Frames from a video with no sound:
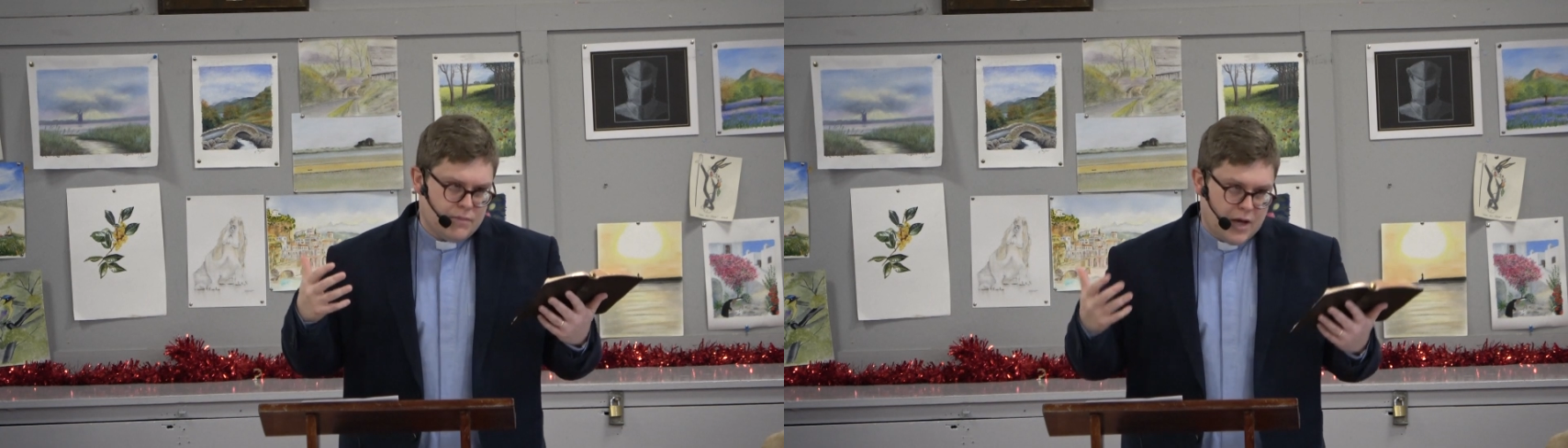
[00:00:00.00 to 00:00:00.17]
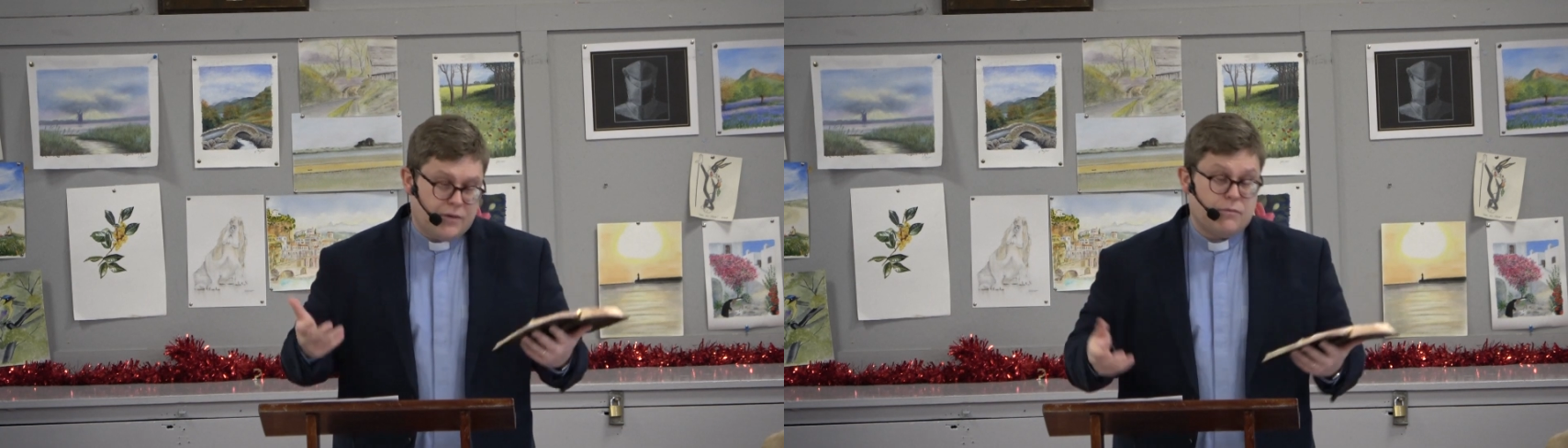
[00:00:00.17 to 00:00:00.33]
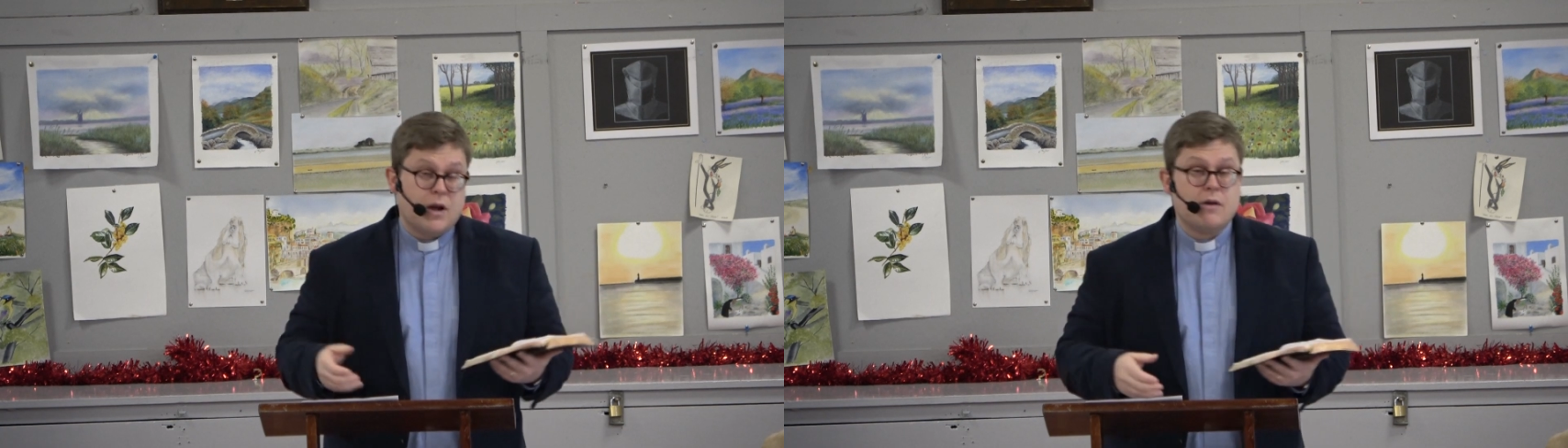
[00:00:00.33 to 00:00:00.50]

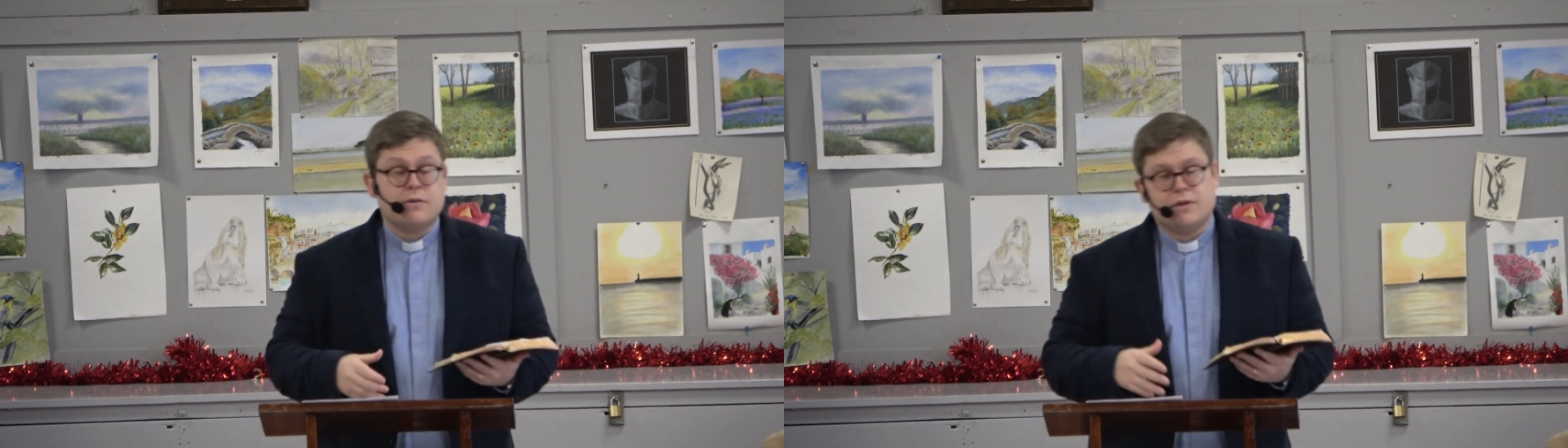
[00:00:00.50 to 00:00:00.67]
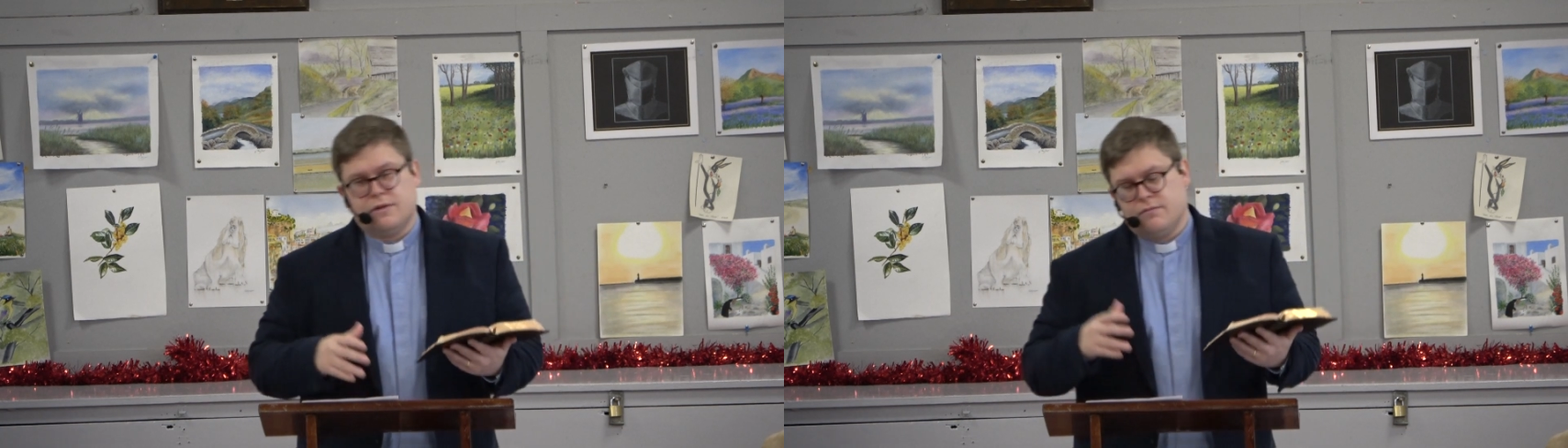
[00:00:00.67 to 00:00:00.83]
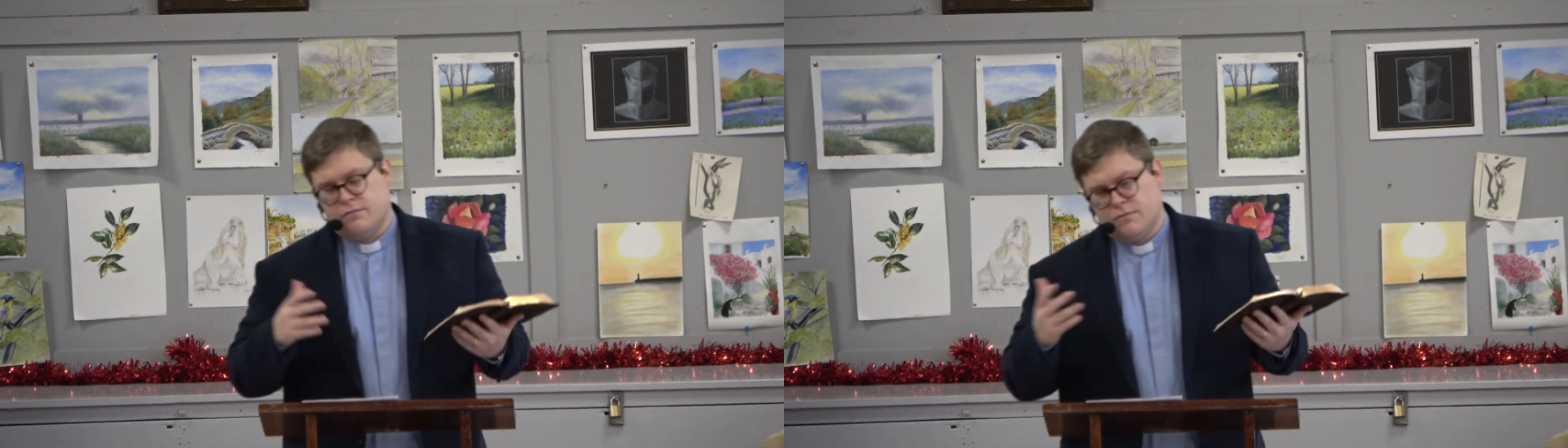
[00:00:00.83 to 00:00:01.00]
gather around,
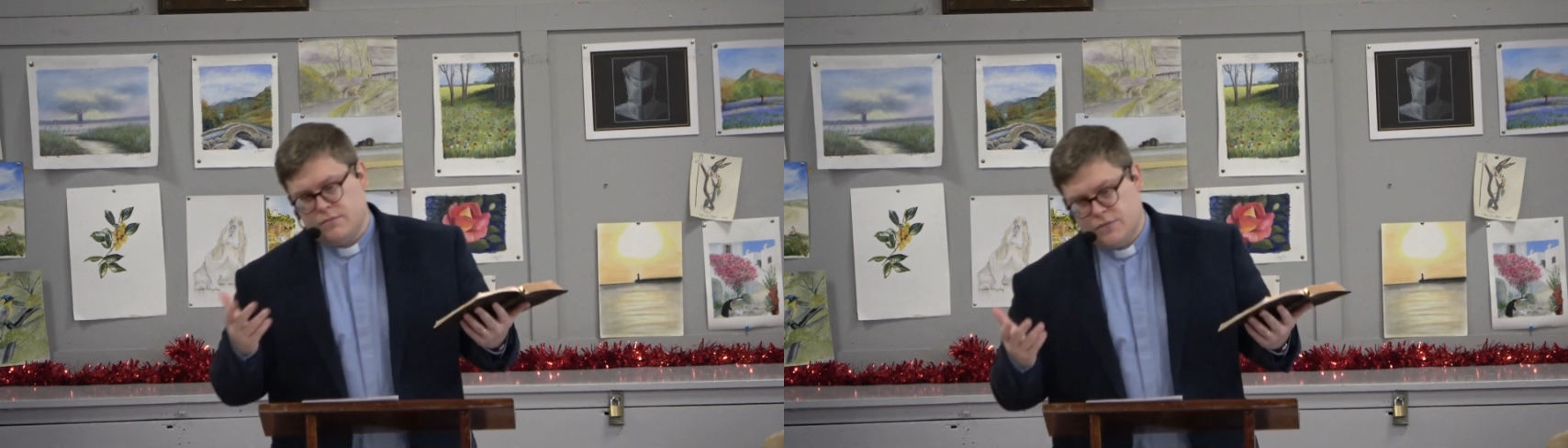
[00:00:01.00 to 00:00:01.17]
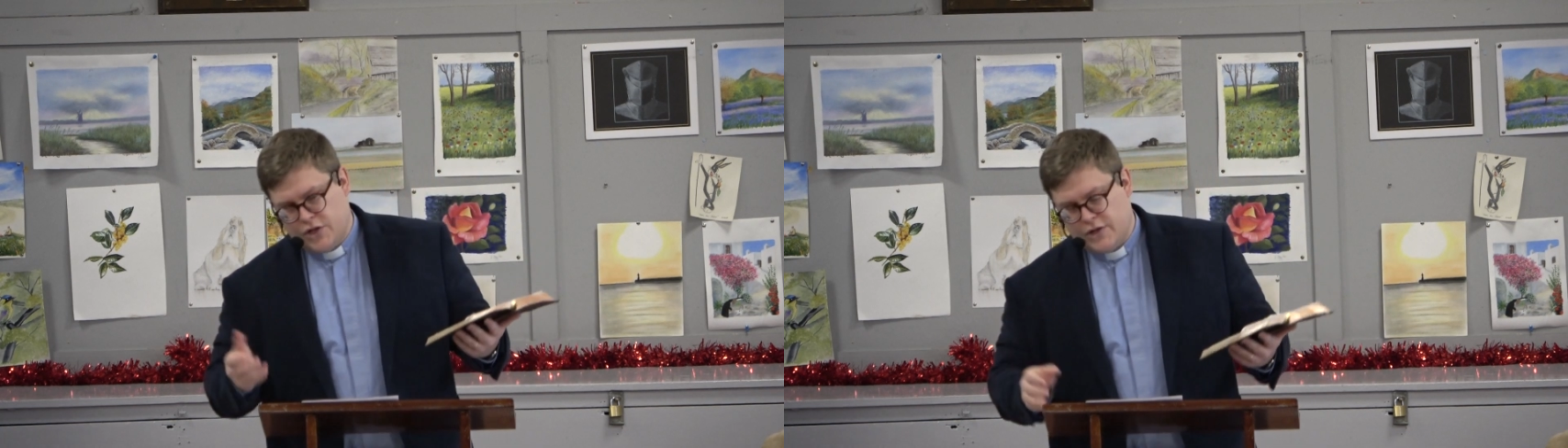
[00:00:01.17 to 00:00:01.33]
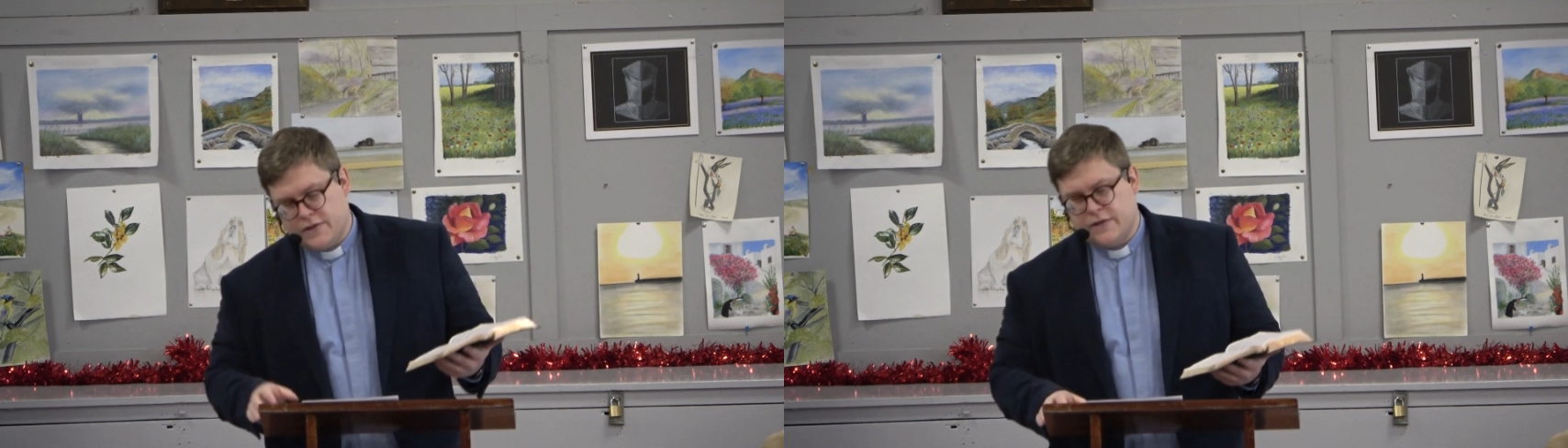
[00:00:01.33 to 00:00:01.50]
and
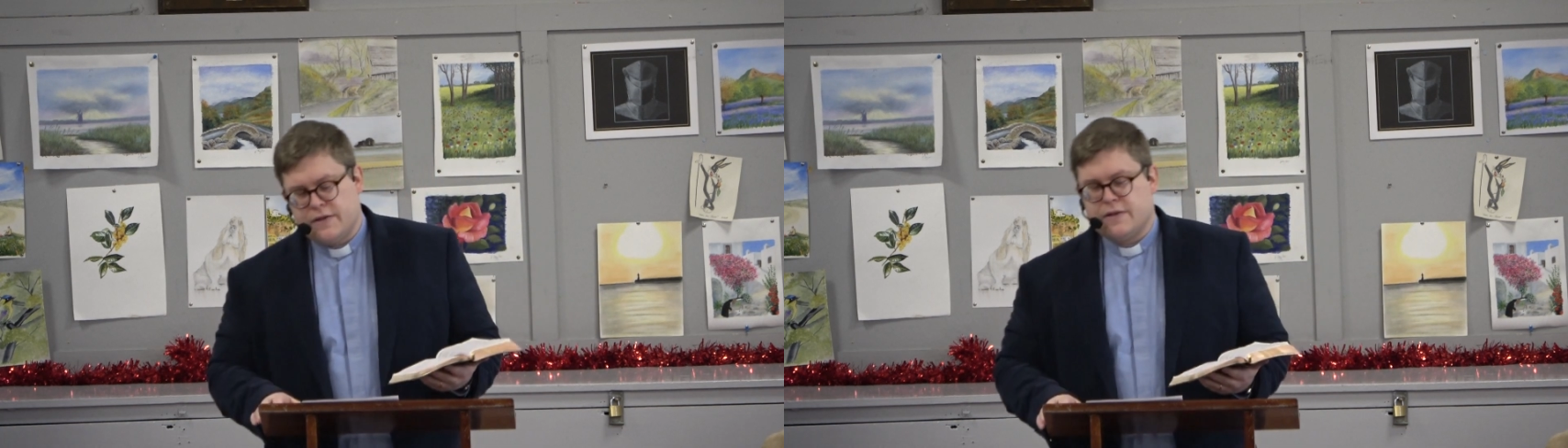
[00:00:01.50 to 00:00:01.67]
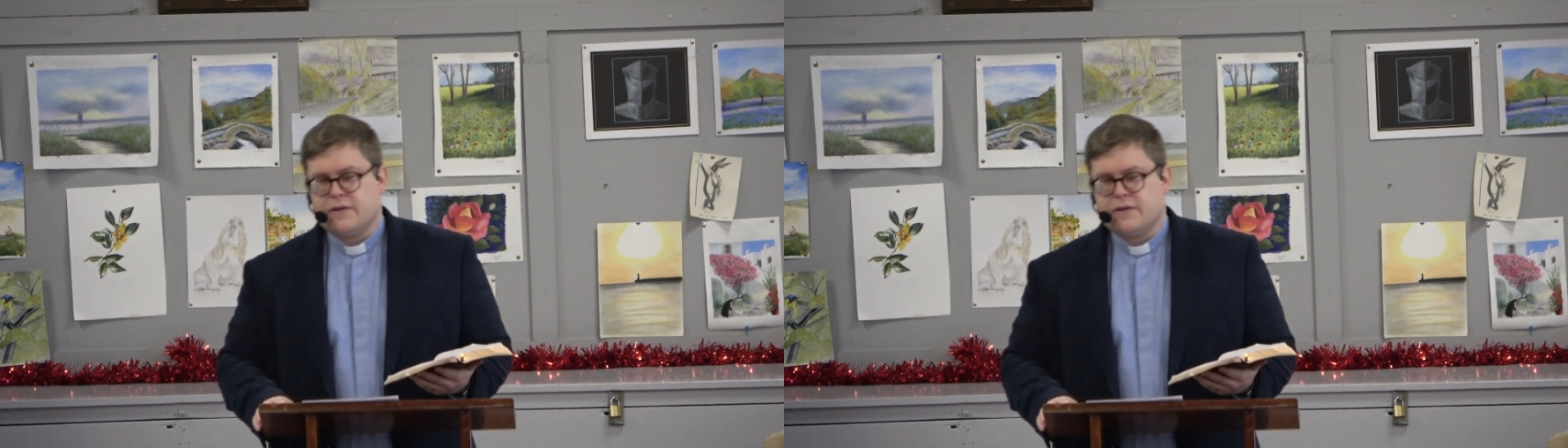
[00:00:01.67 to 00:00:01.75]
Jesus